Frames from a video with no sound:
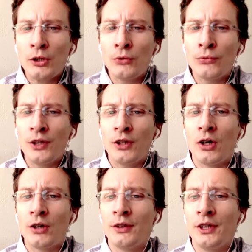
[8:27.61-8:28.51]
to
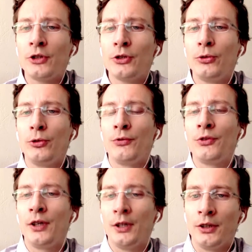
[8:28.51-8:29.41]
fit their tools
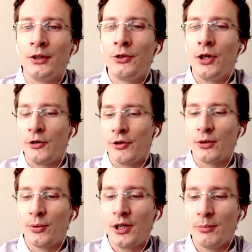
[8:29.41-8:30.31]
uh, to our
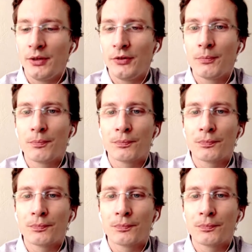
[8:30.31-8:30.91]
requirements